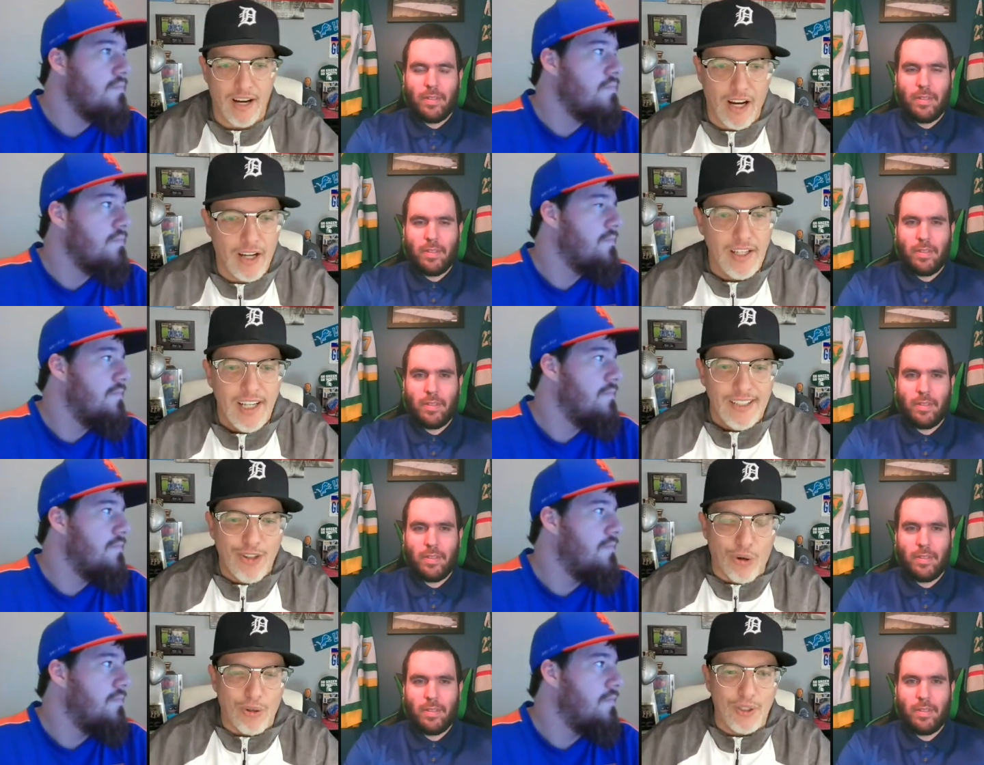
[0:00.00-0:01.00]
Speaker 1: uh,
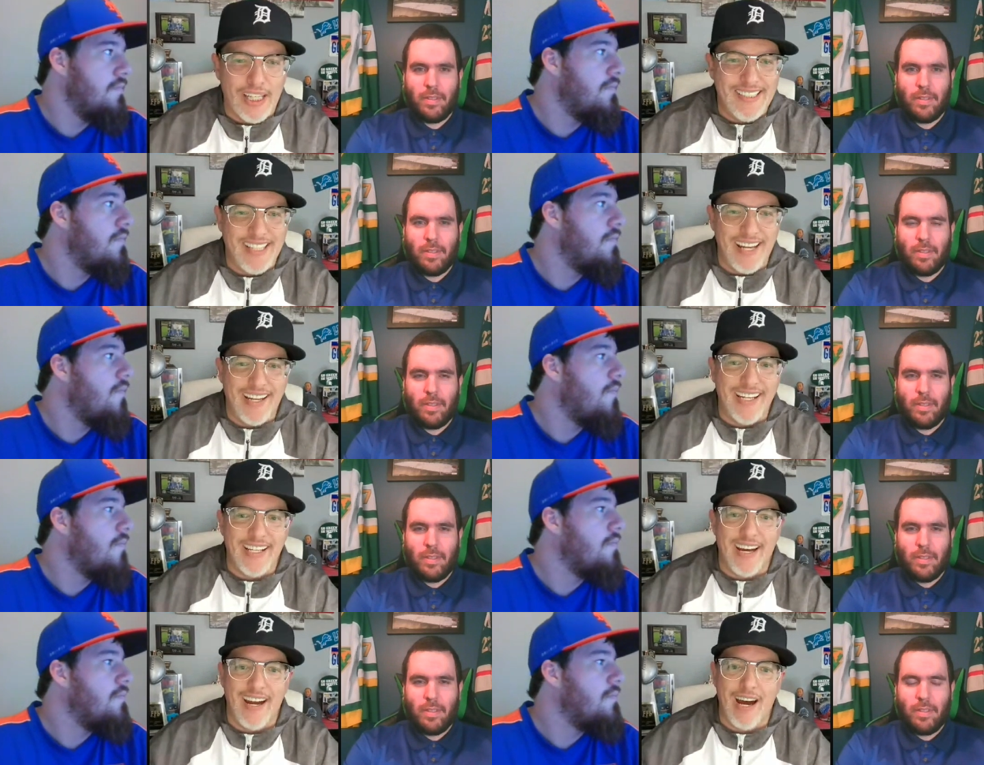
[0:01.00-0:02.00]
total is at eight
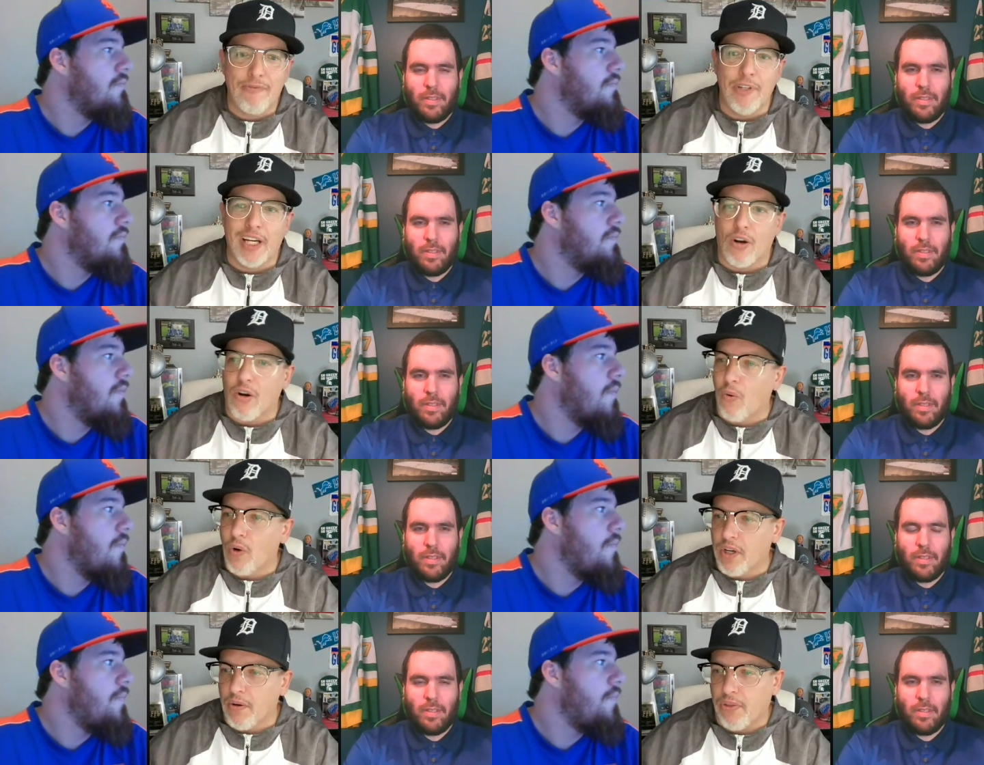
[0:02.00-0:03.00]
and a half. Nick Earle,
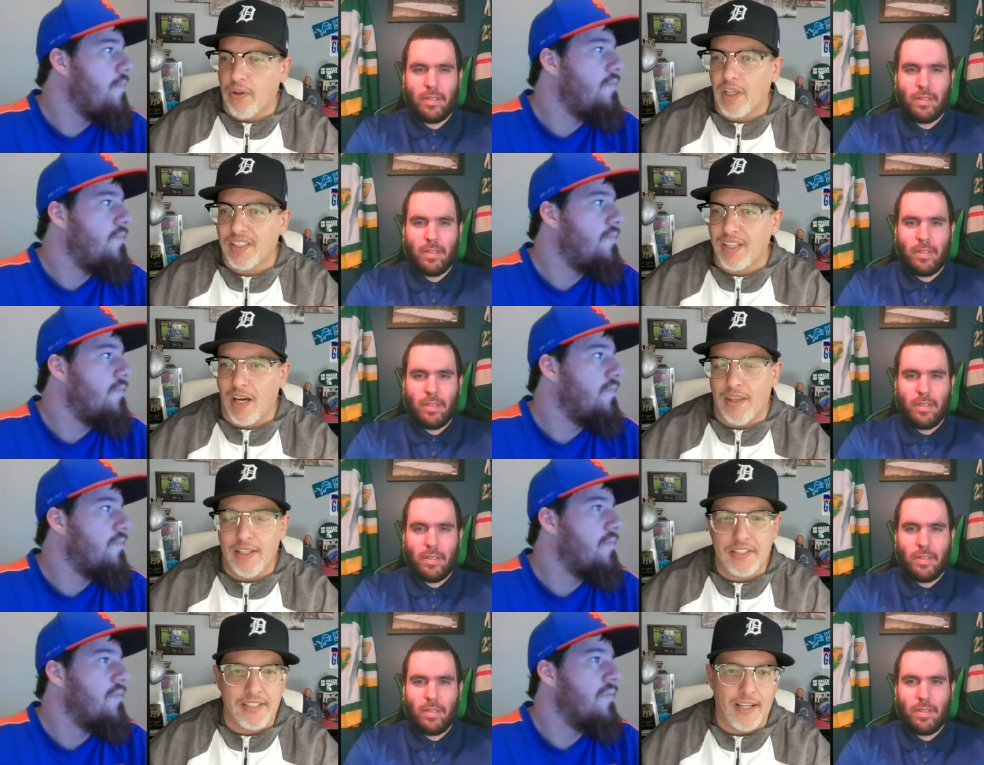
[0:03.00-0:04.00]
what are your thoughts on
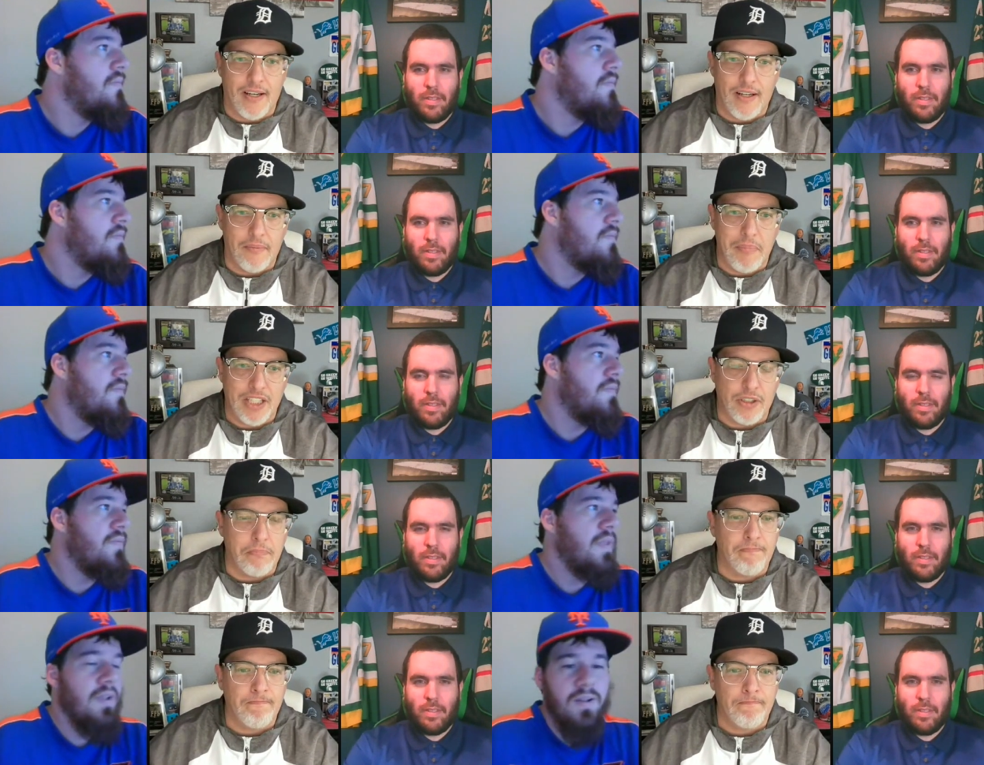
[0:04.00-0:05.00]
this uh, matchup?
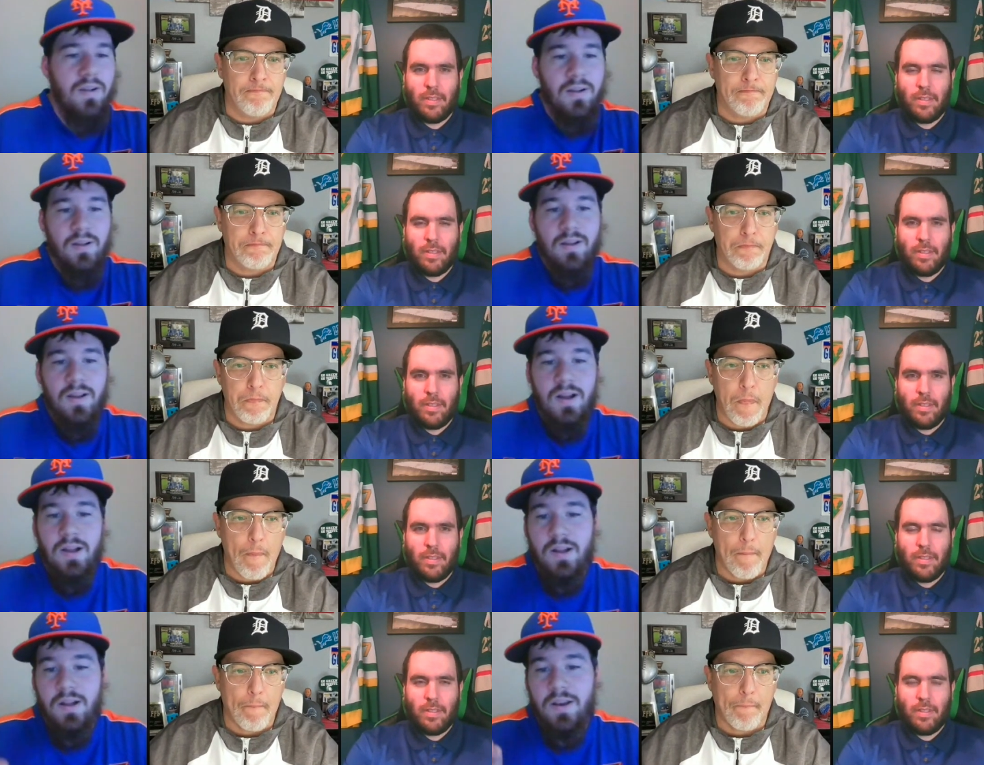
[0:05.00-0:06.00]

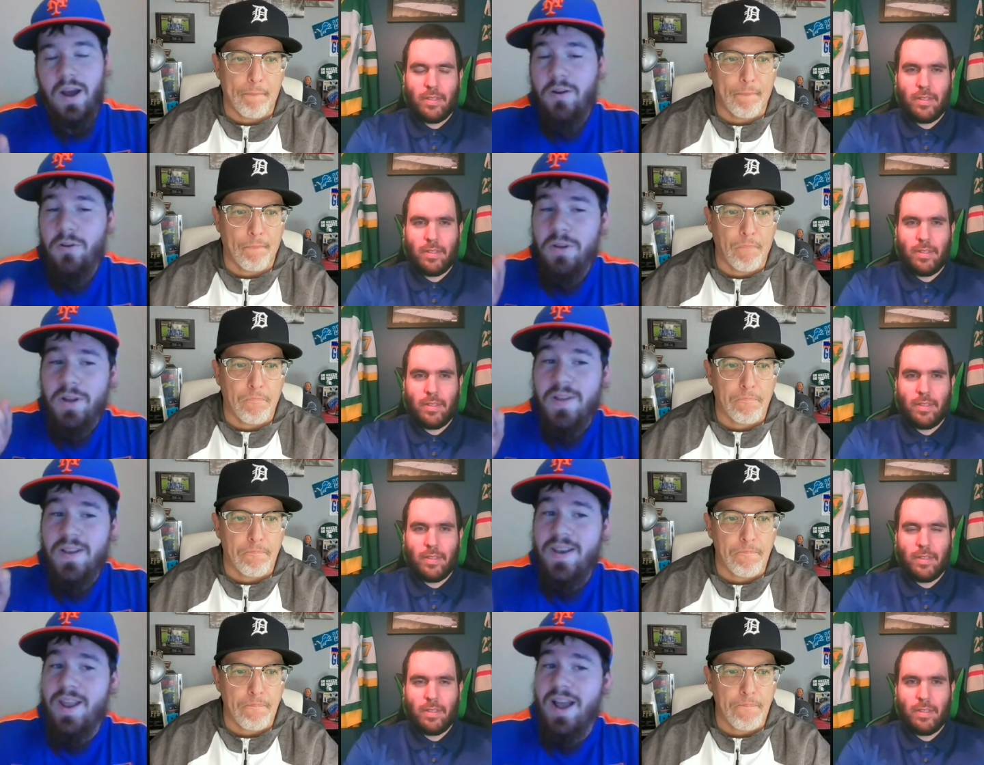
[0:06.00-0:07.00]
Speaker 2: Not only are the
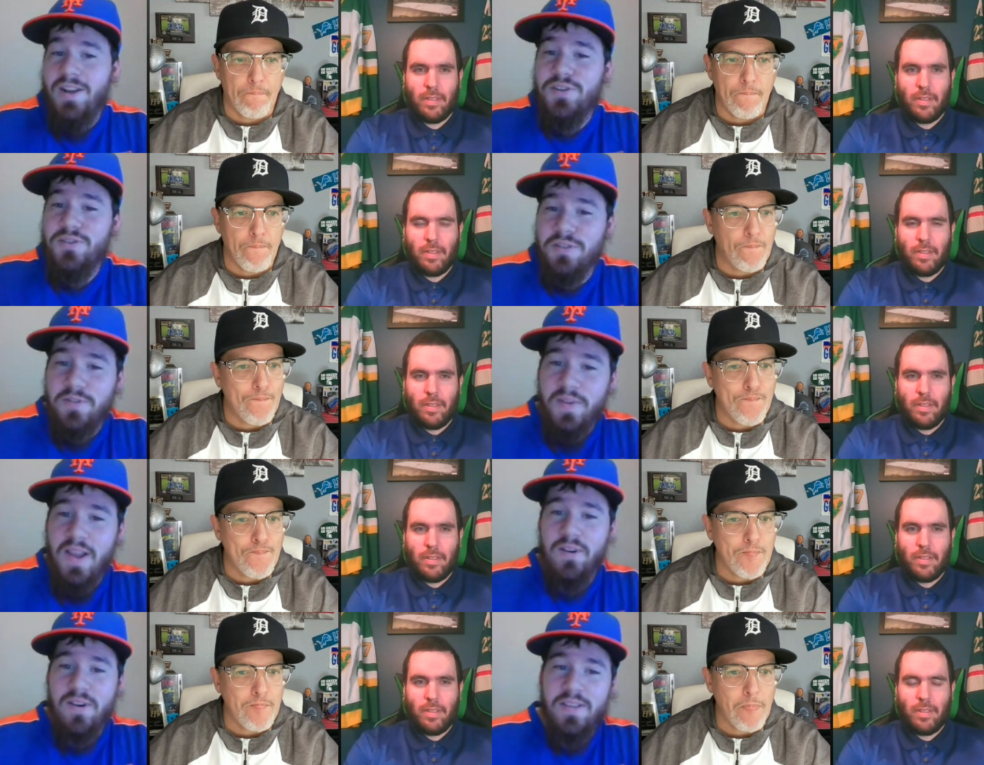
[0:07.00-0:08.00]
Nationals
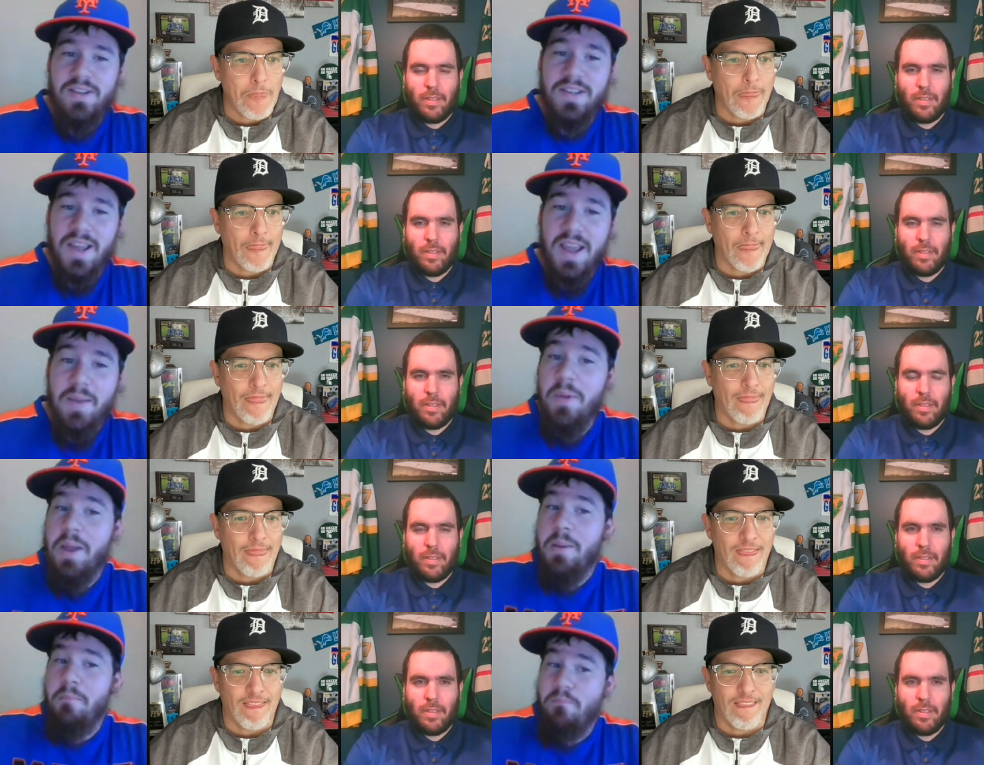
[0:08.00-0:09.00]
favored in this game,
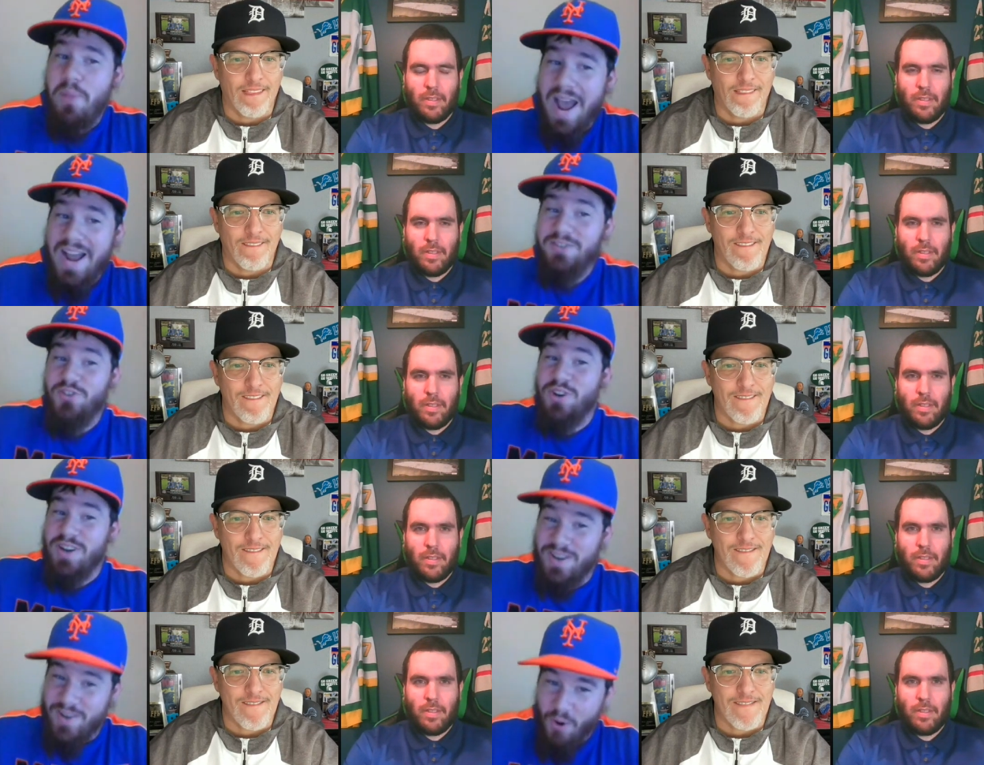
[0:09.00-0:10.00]
Patrick
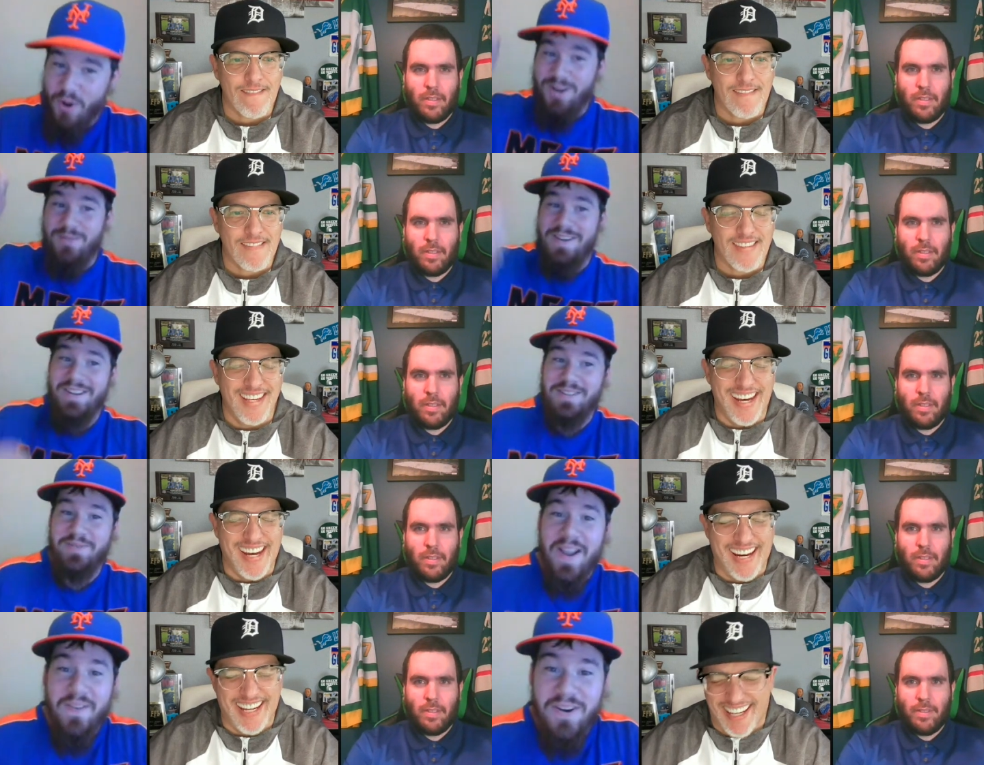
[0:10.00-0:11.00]
Corbin is favored